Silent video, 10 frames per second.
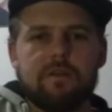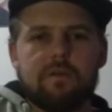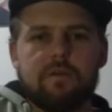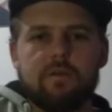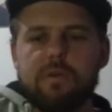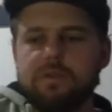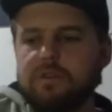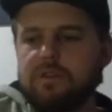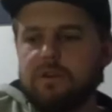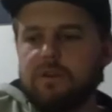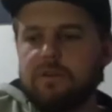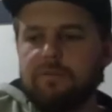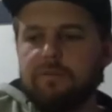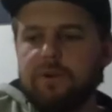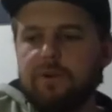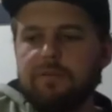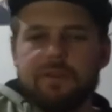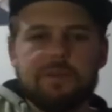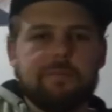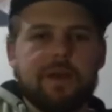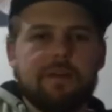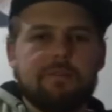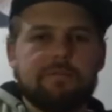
almost the perfect amount of